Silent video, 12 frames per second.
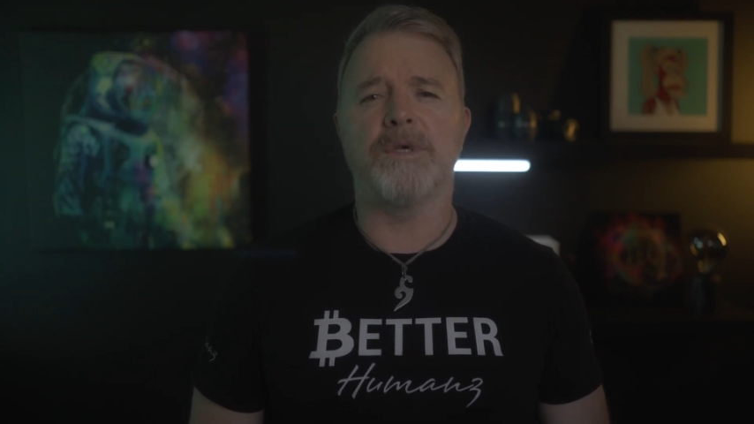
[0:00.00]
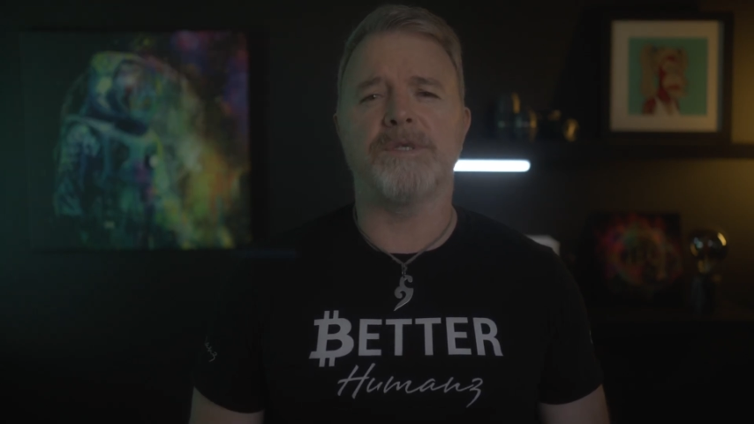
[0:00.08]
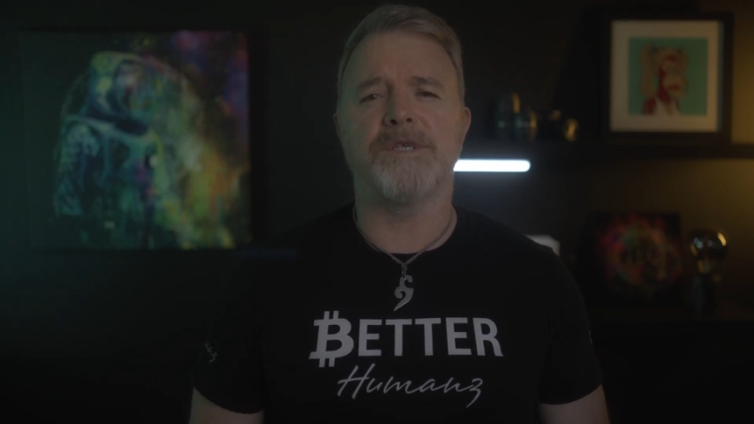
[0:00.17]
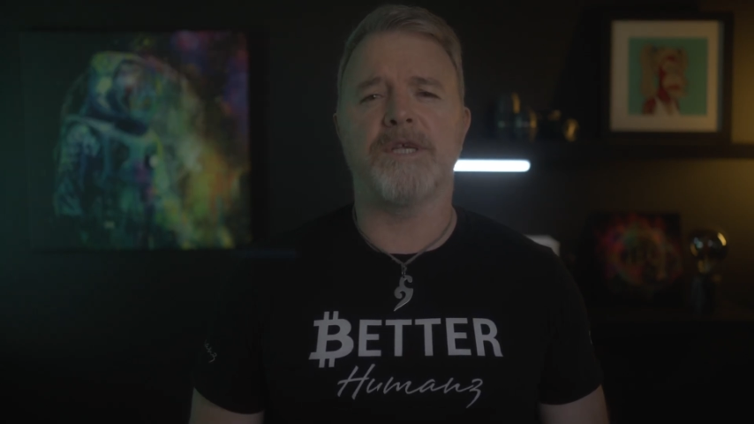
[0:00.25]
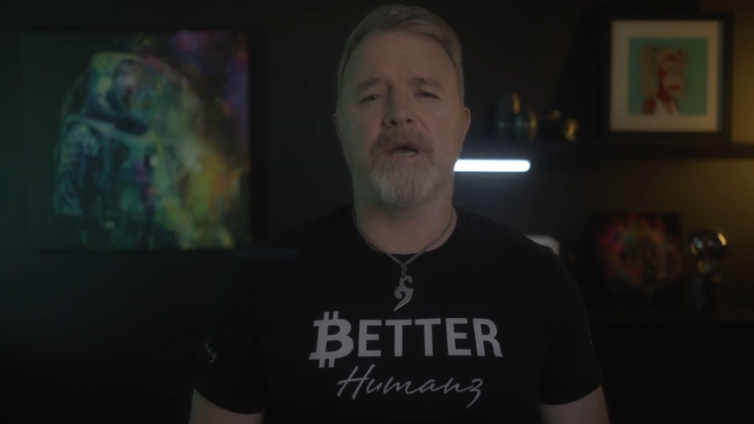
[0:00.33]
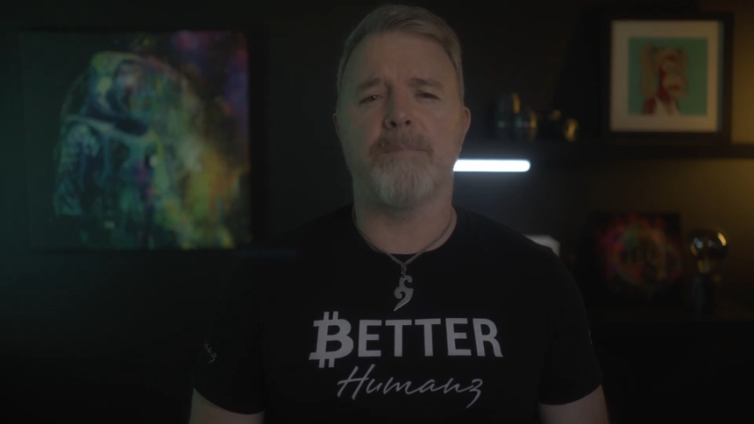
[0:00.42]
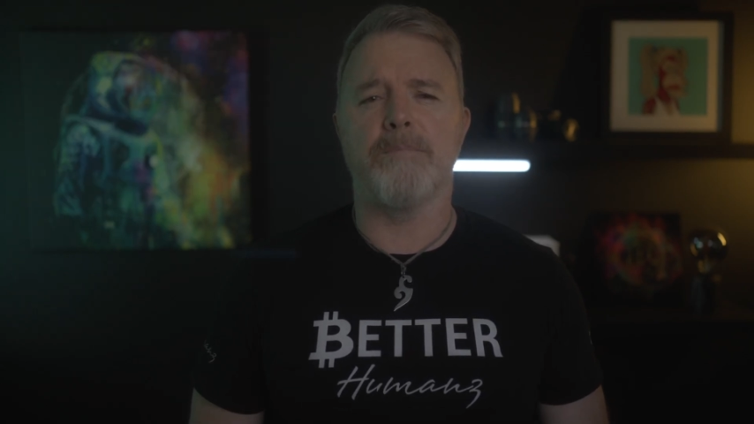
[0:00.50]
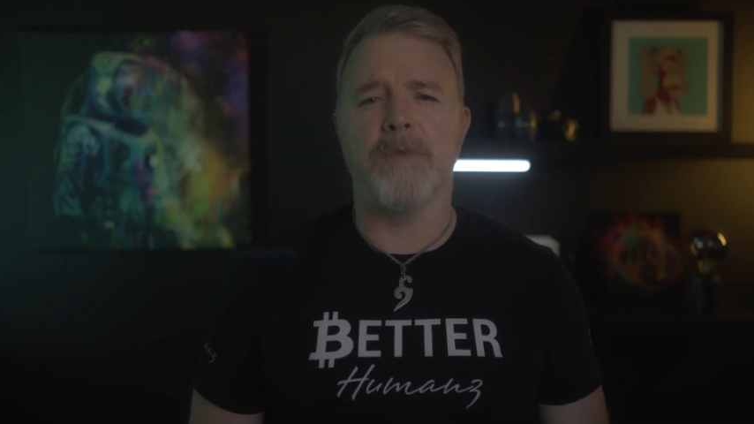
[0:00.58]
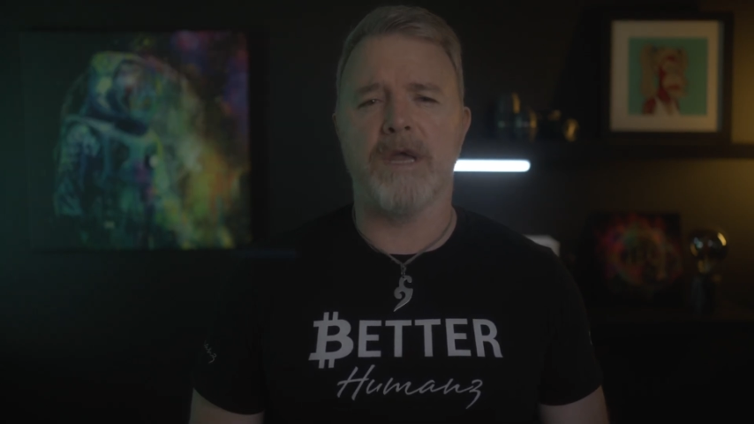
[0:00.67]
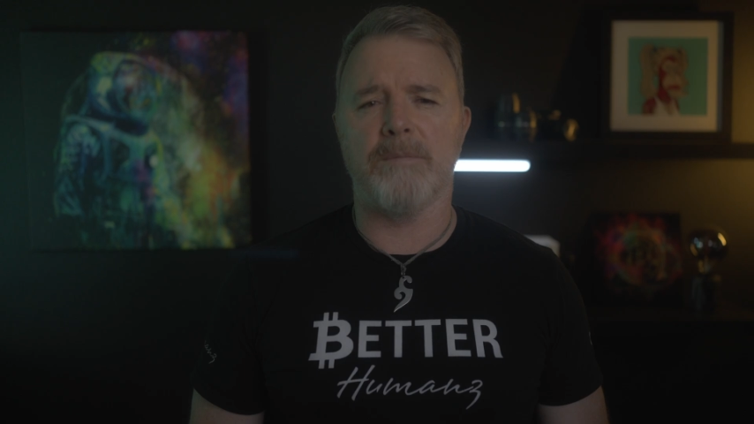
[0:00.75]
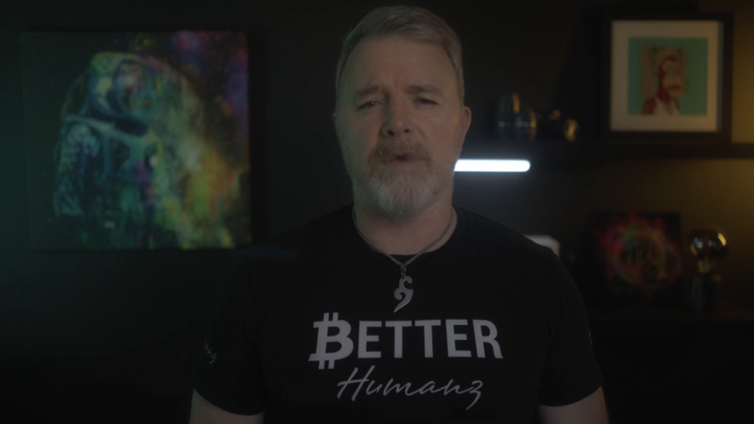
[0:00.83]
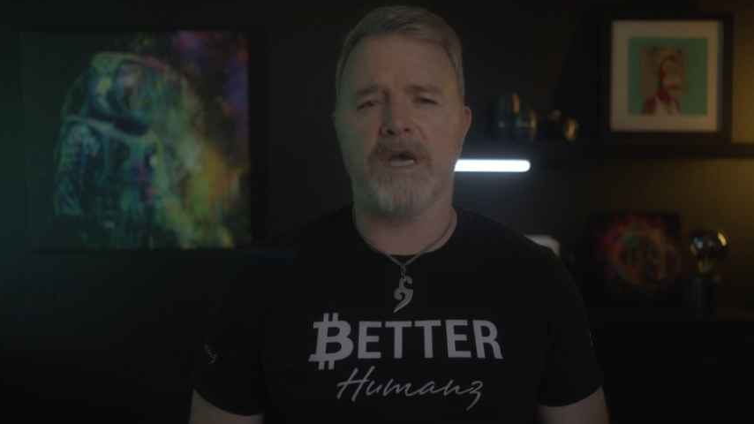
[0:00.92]
is set up
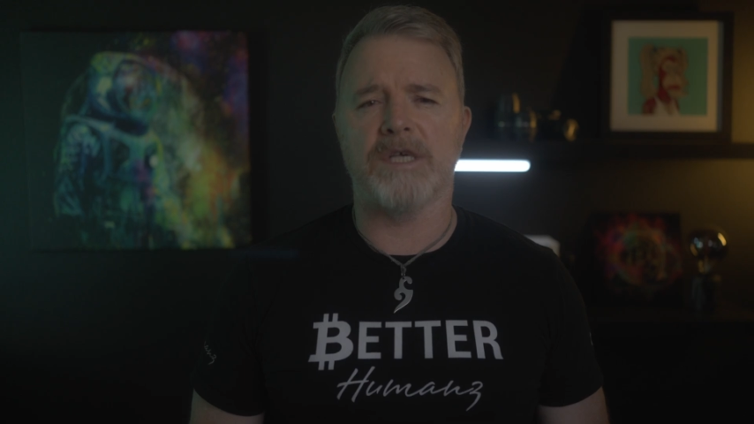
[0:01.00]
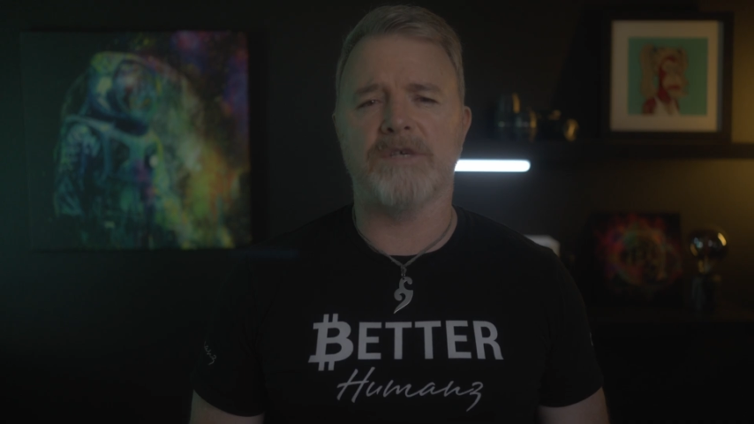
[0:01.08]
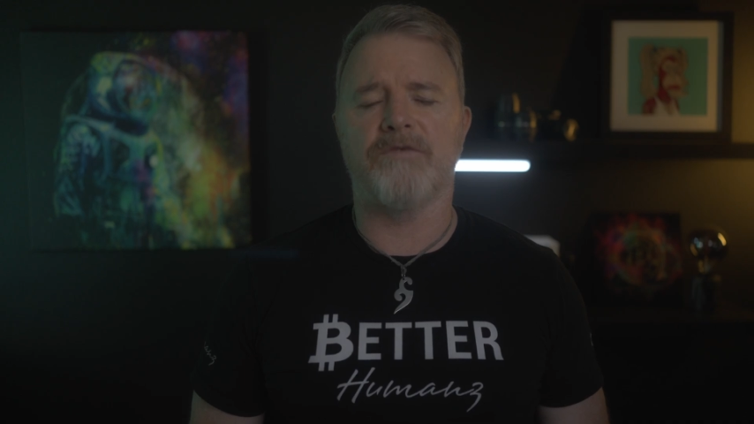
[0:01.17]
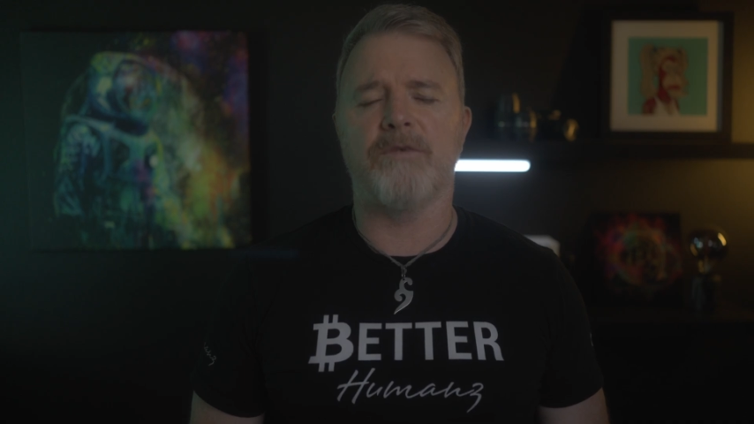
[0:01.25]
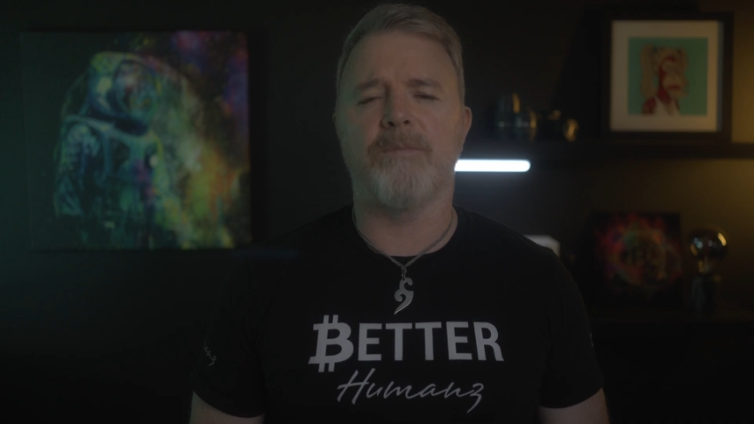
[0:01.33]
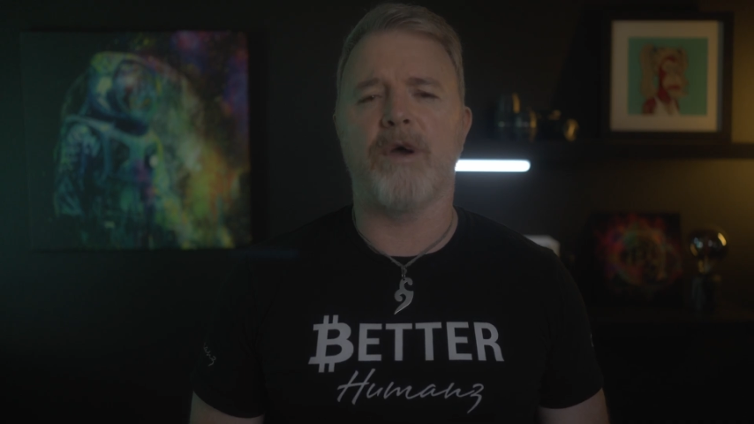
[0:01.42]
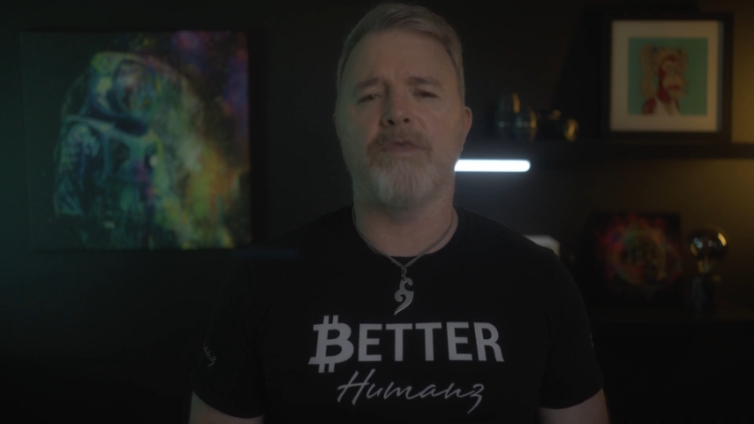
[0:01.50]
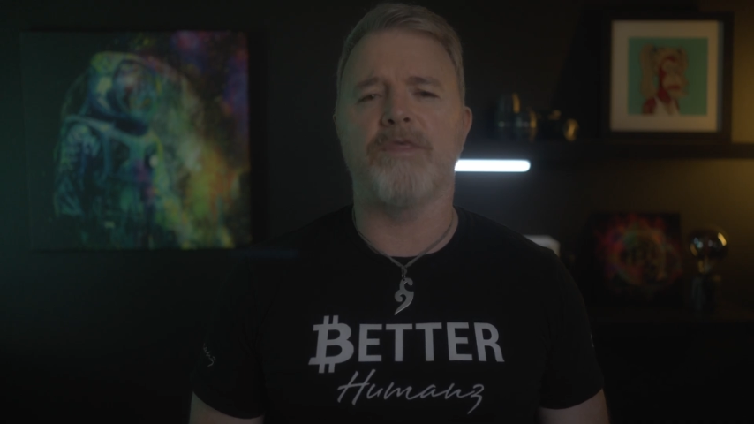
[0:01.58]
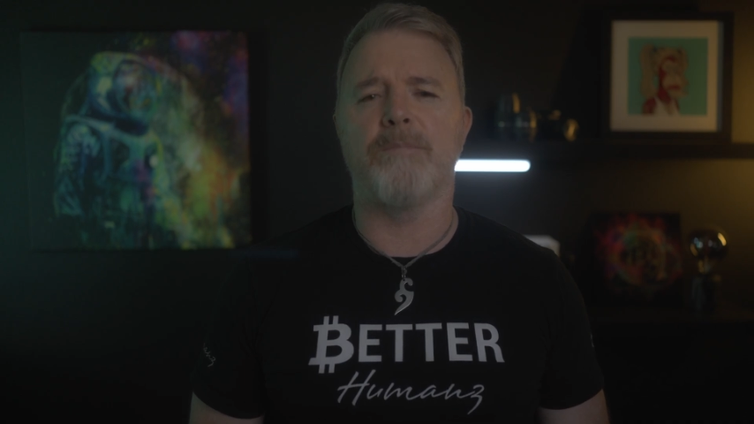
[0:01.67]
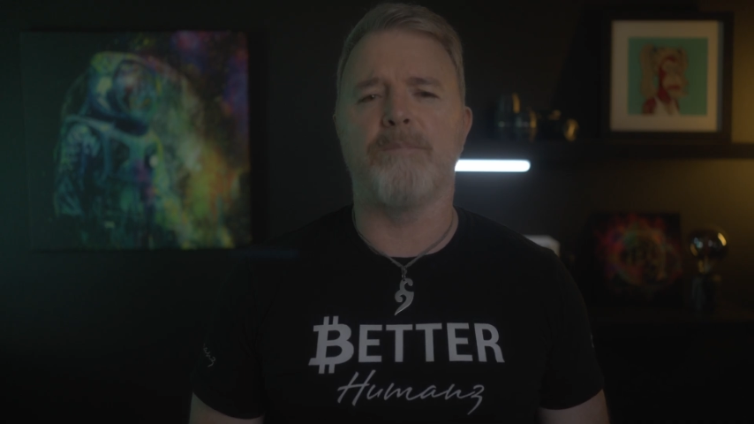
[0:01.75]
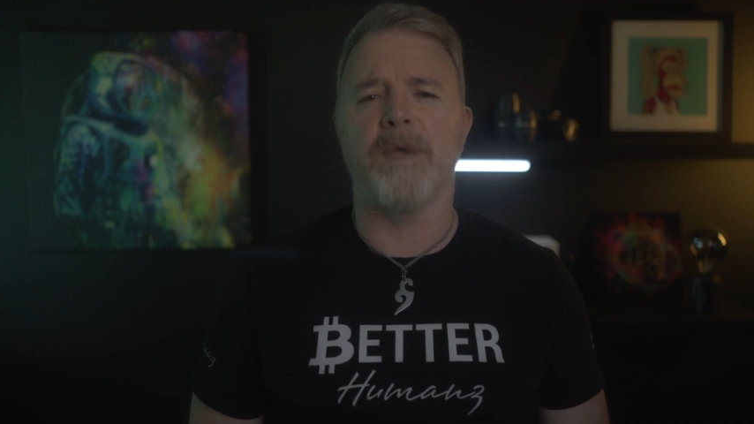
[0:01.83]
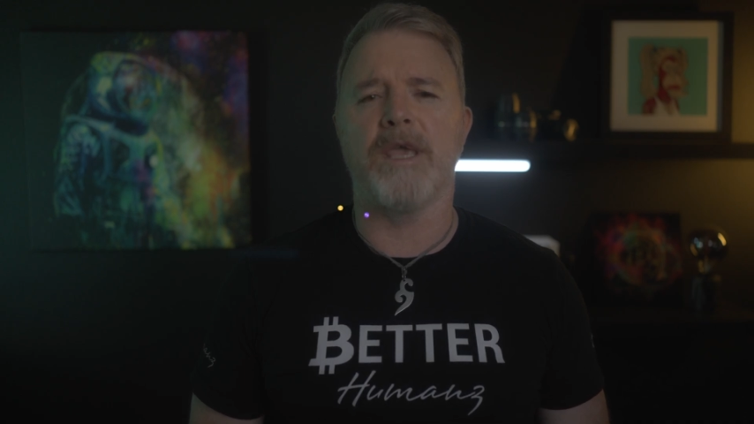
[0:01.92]
MetaMask for both the
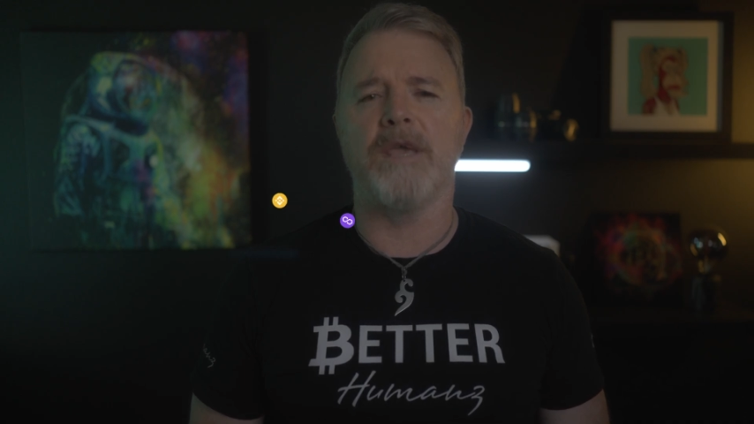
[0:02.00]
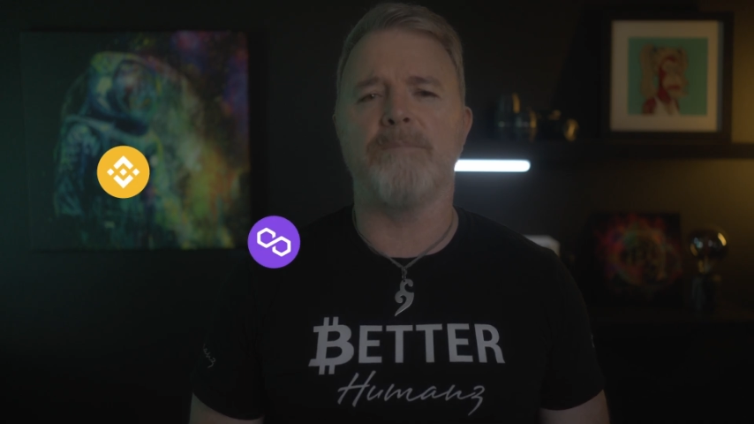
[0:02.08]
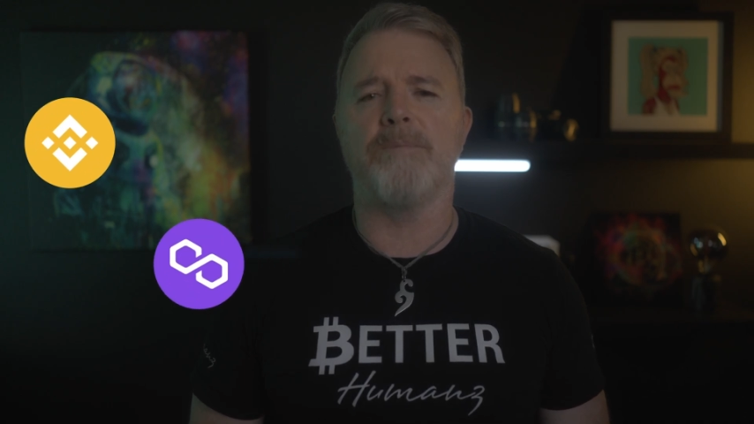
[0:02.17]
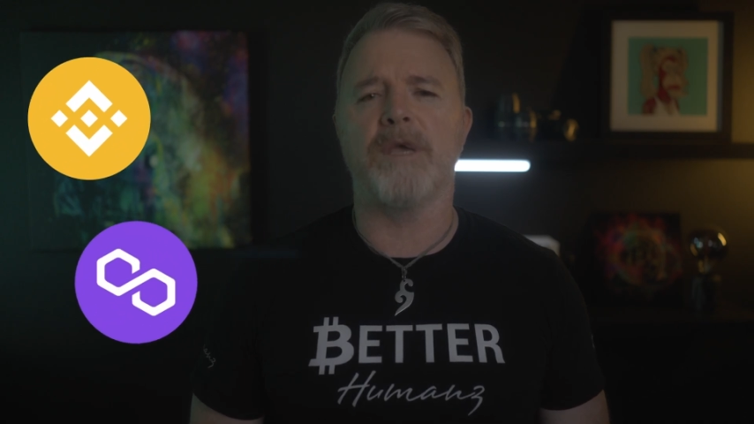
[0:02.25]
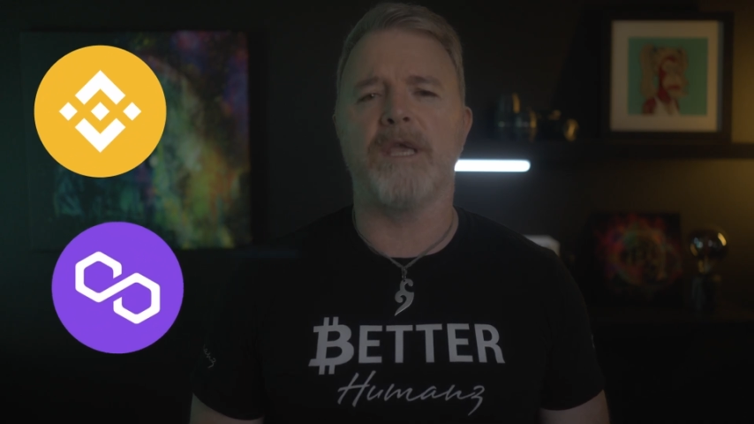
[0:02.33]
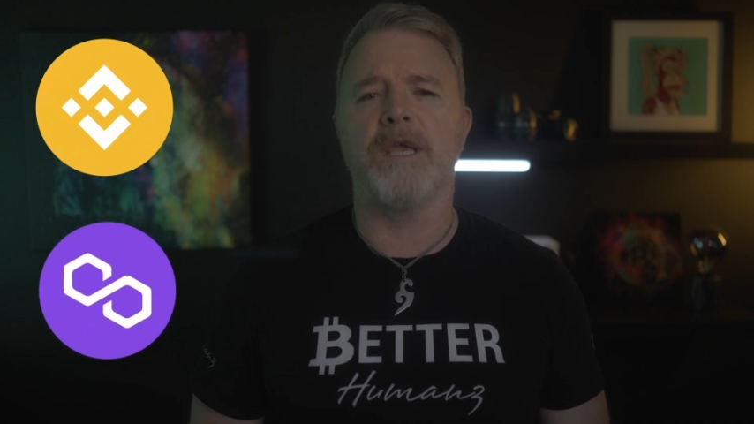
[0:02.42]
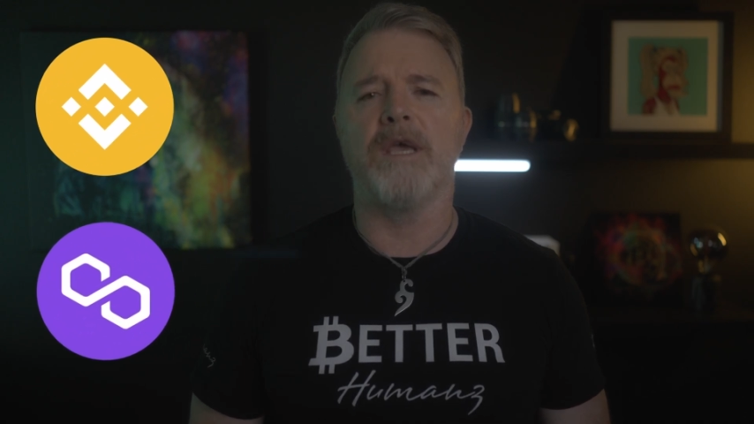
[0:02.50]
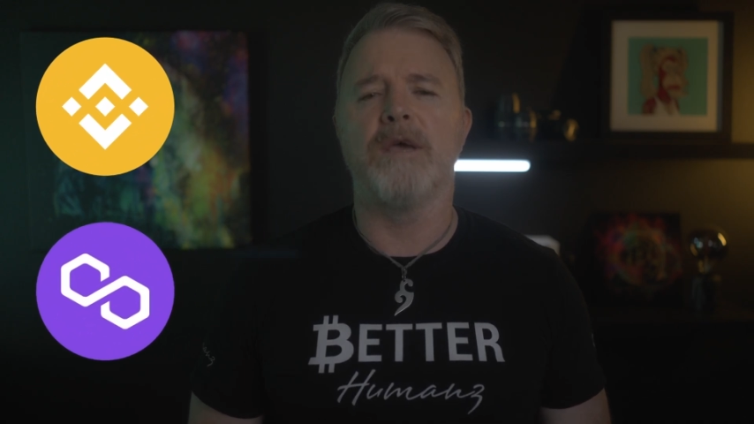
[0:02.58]
BNB,